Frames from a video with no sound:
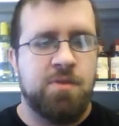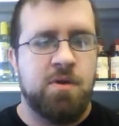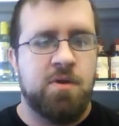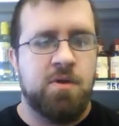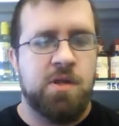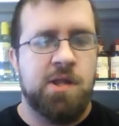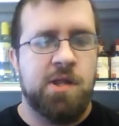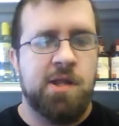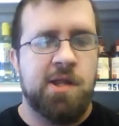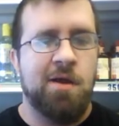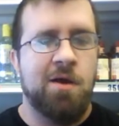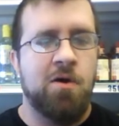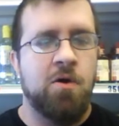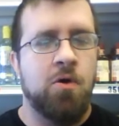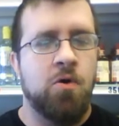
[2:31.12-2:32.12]

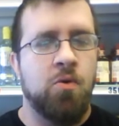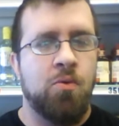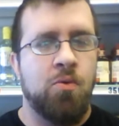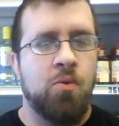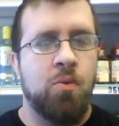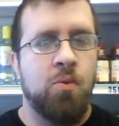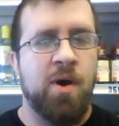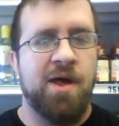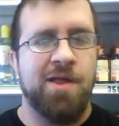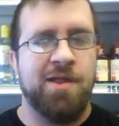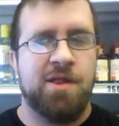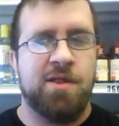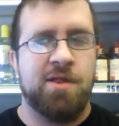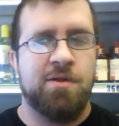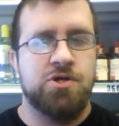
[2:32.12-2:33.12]
So, while
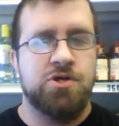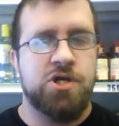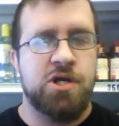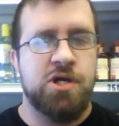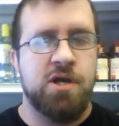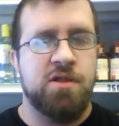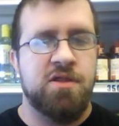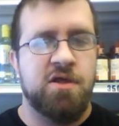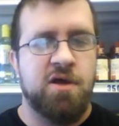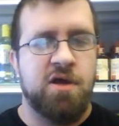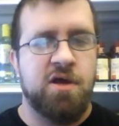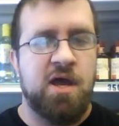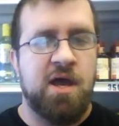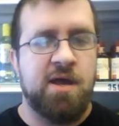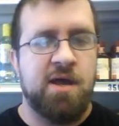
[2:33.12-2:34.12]
searching
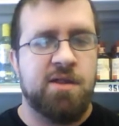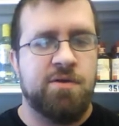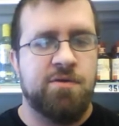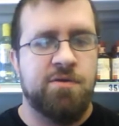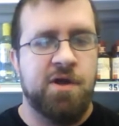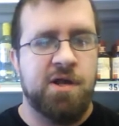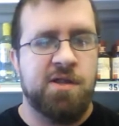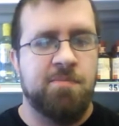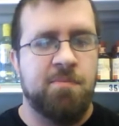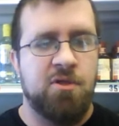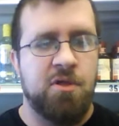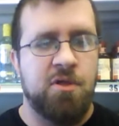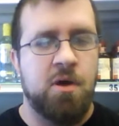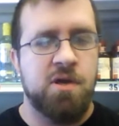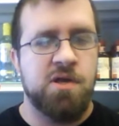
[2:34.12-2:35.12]
the astronauts'
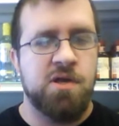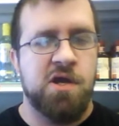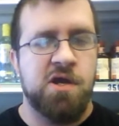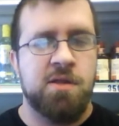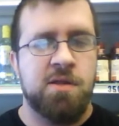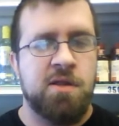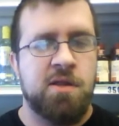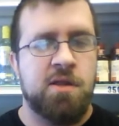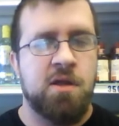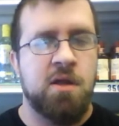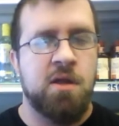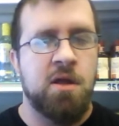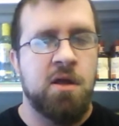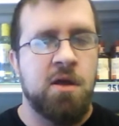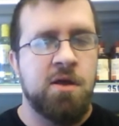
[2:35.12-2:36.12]
belongings,
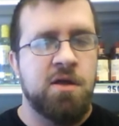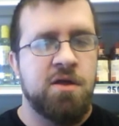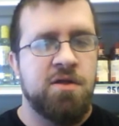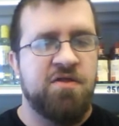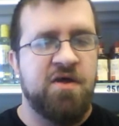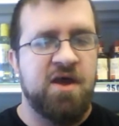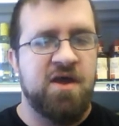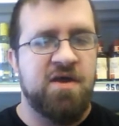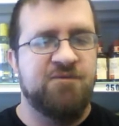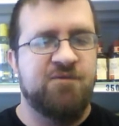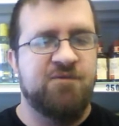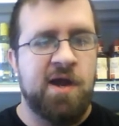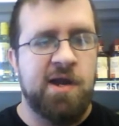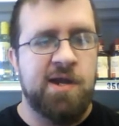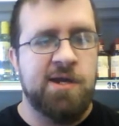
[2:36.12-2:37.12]
they
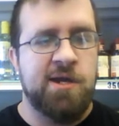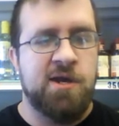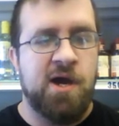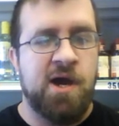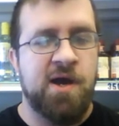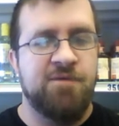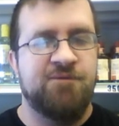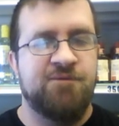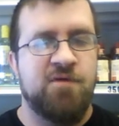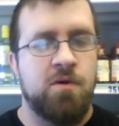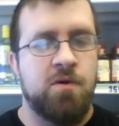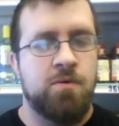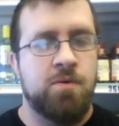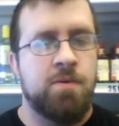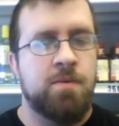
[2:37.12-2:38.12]
find an
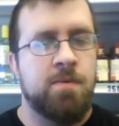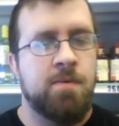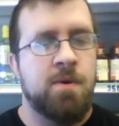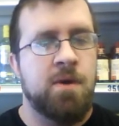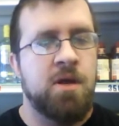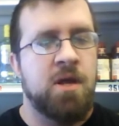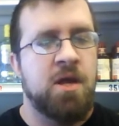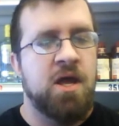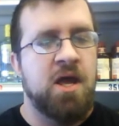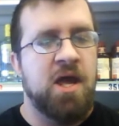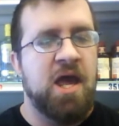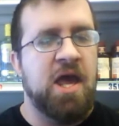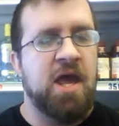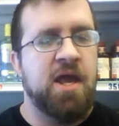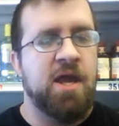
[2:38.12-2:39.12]
iPhone,
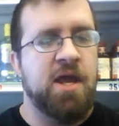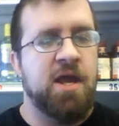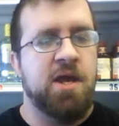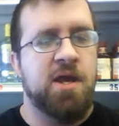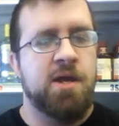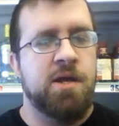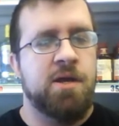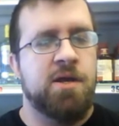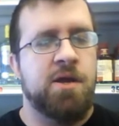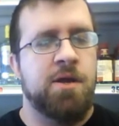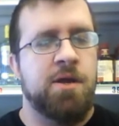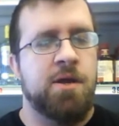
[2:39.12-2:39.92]
and